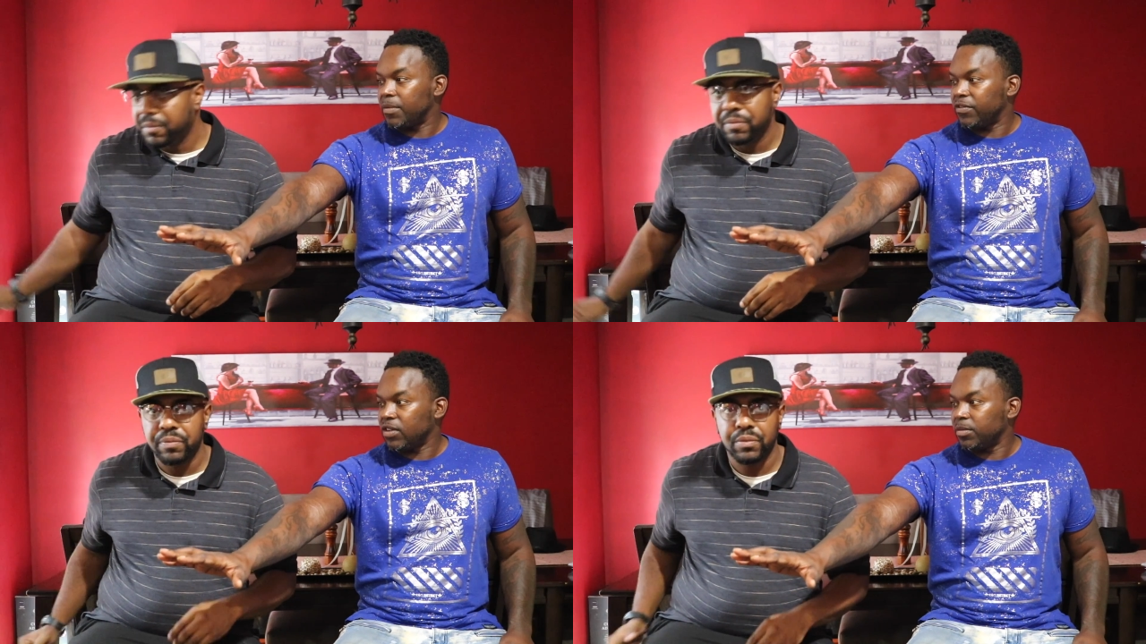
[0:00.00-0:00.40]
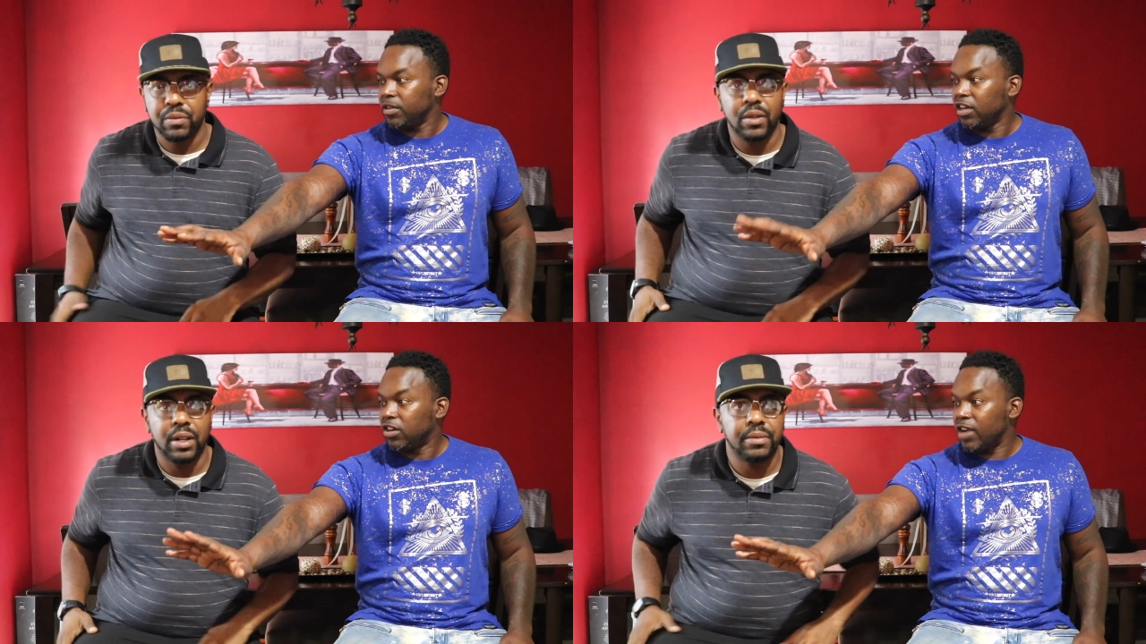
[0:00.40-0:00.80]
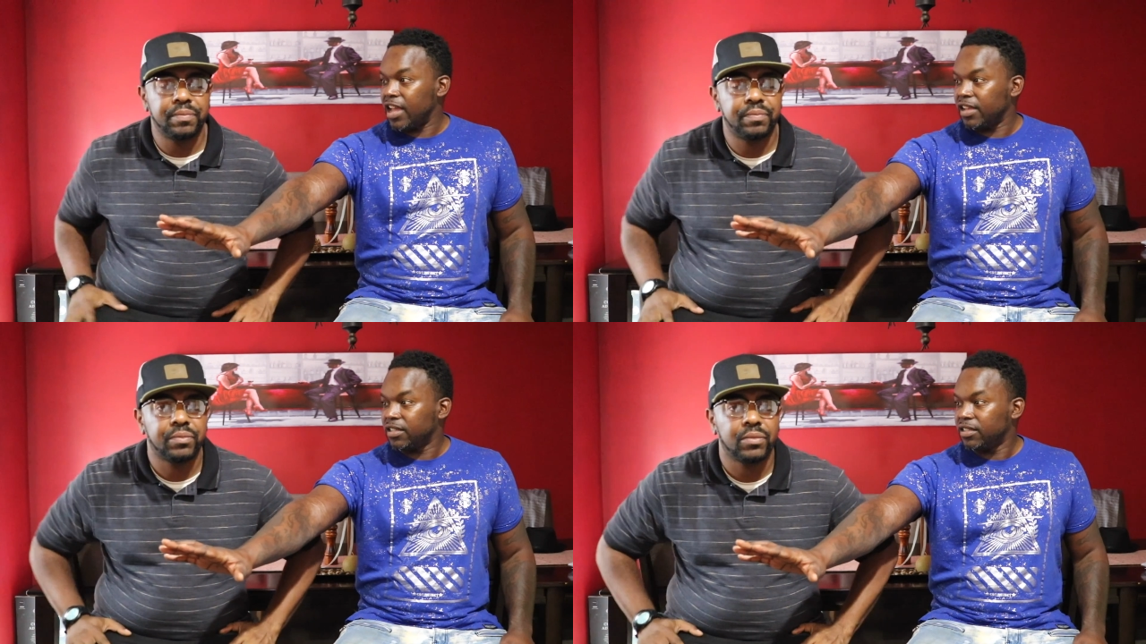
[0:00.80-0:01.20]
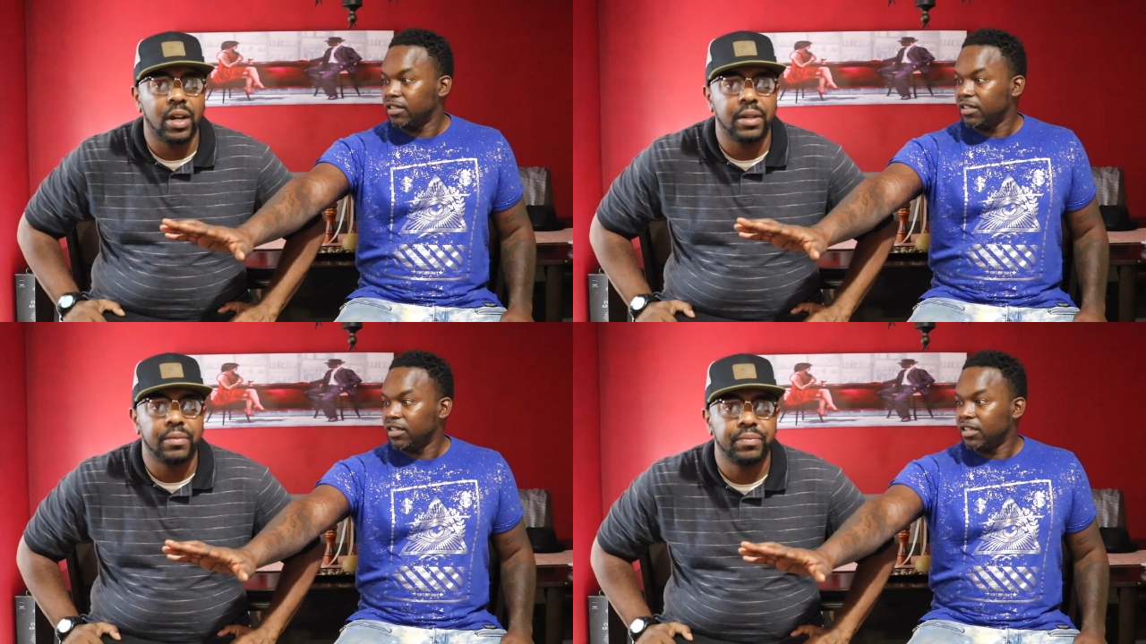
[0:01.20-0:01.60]
Speaker 1: coming from. Right. Correct?
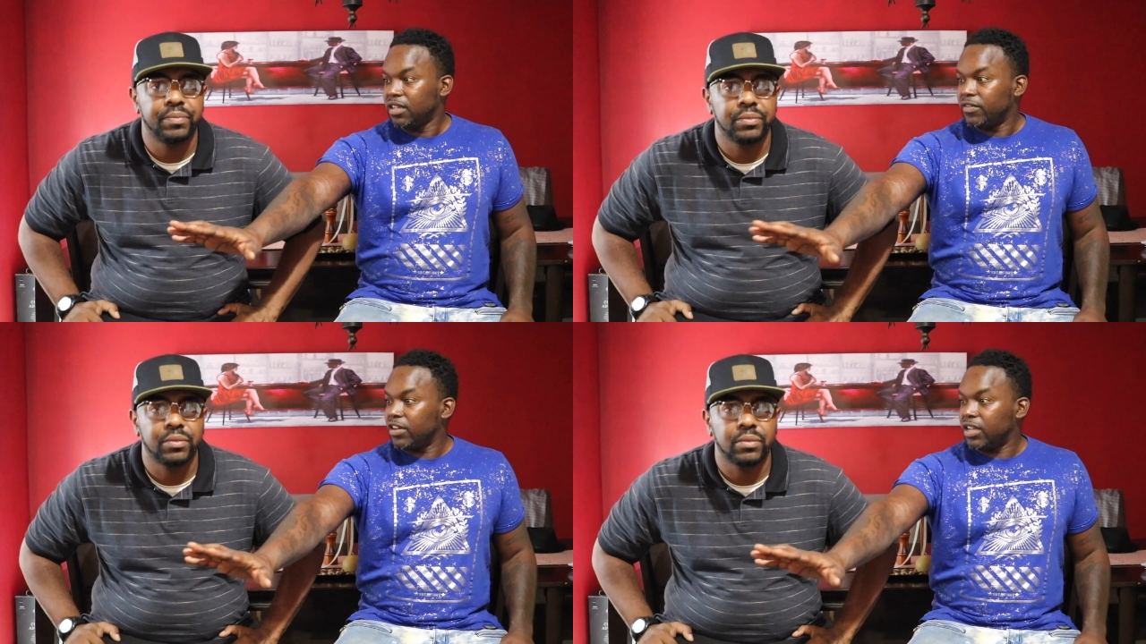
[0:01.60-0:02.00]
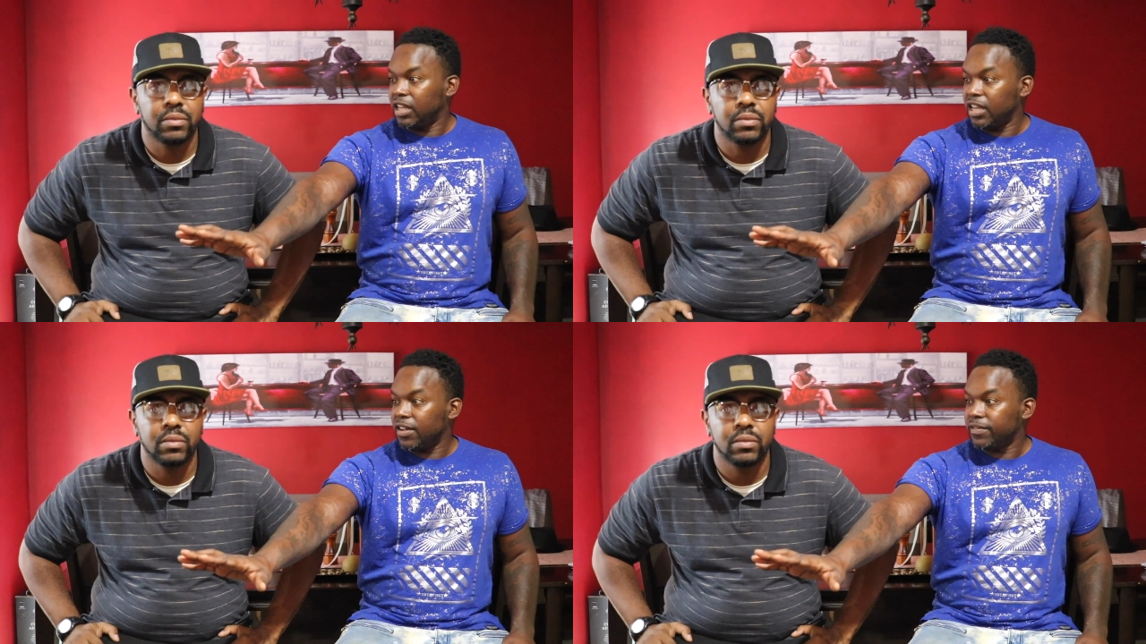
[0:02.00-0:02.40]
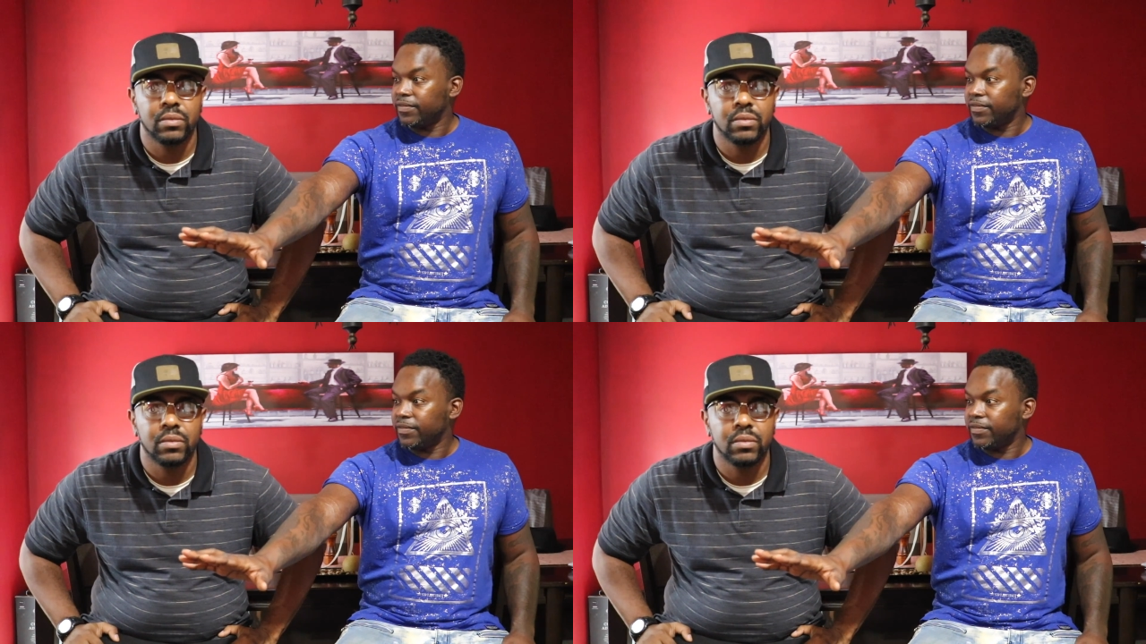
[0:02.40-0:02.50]
Right. Very clear.